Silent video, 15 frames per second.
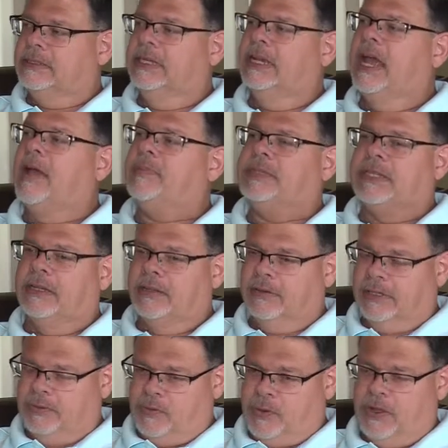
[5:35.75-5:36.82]
Yes, it
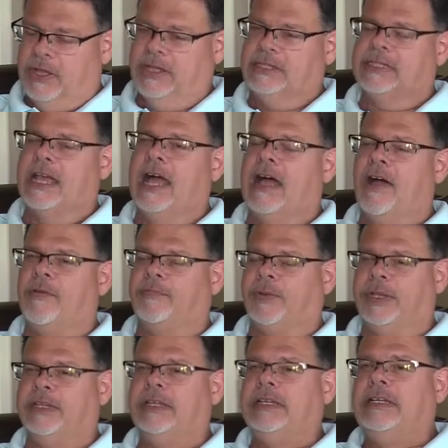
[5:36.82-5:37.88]
absolutely was. I
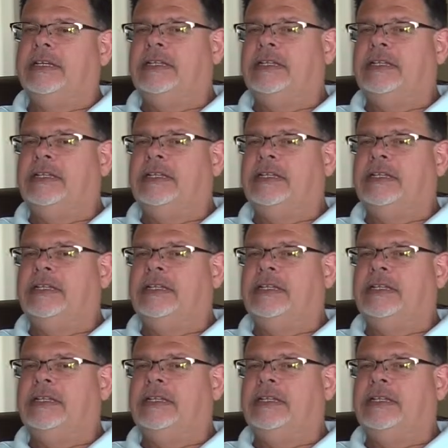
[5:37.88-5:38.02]
often